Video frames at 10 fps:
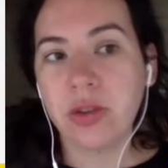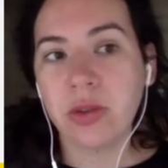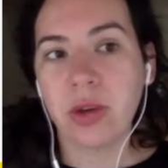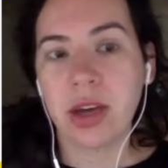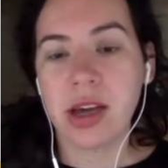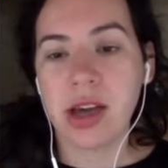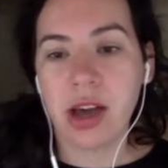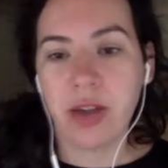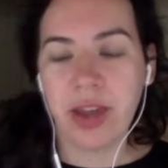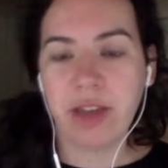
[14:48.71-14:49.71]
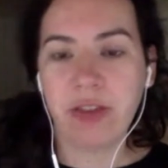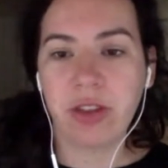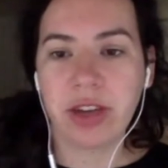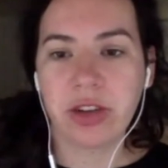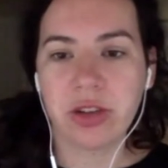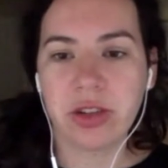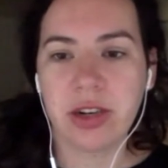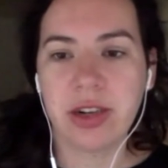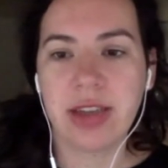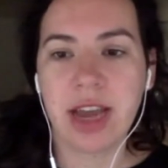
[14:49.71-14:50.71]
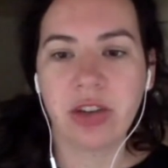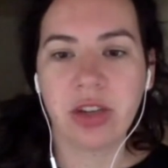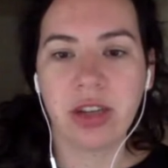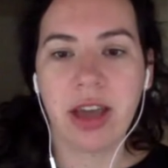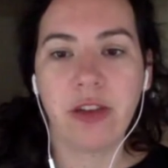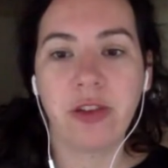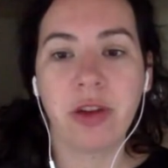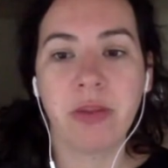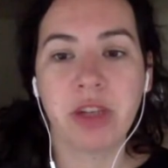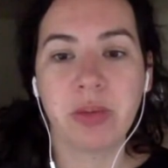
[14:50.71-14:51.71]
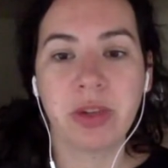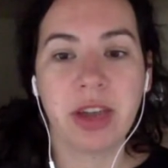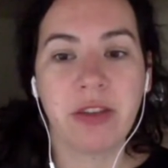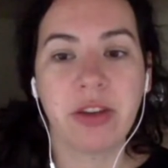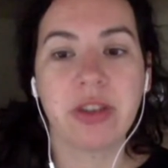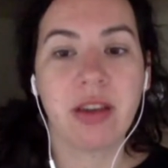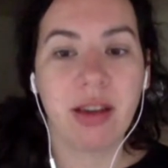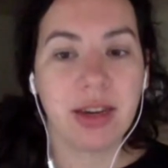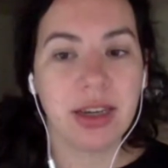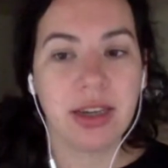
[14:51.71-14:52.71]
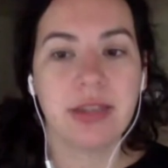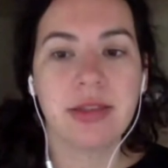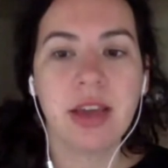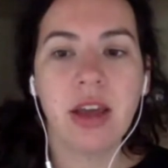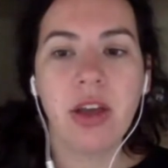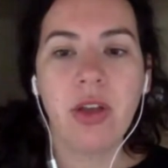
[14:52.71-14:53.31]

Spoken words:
online for the lecture series actually allowed for a much more diverse audience.